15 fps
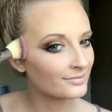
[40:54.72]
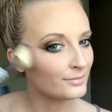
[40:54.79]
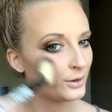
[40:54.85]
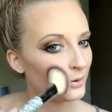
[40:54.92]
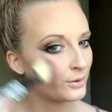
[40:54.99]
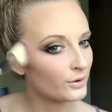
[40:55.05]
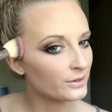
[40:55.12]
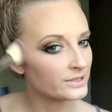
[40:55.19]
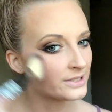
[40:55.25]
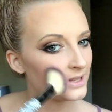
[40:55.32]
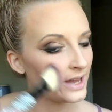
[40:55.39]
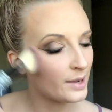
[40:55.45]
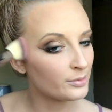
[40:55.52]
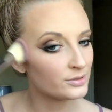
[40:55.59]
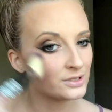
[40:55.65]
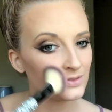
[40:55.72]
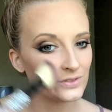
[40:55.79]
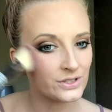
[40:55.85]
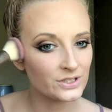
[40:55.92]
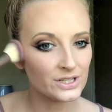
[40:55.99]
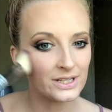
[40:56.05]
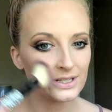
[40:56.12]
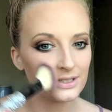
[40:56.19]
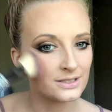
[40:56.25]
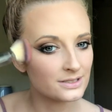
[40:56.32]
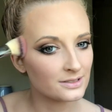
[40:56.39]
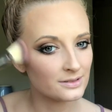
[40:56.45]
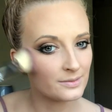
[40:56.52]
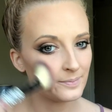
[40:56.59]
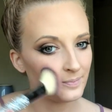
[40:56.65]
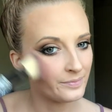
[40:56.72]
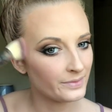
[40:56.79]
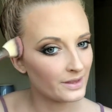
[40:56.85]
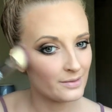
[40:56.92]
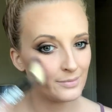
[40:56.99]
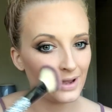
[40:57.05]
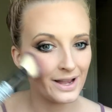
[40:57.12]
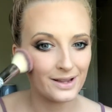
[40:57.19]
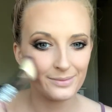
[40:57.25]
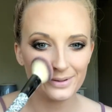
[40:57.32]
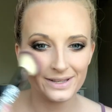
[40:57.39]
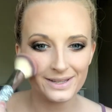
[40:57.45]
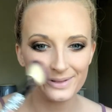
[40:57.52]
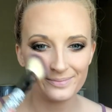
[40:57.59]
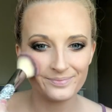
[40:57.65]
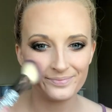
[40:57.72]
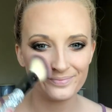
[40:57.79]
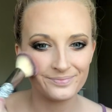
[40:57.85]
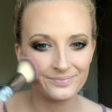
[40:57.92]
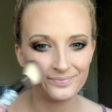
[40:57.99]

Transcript: pull it onto the apples of your cheeks, back up again.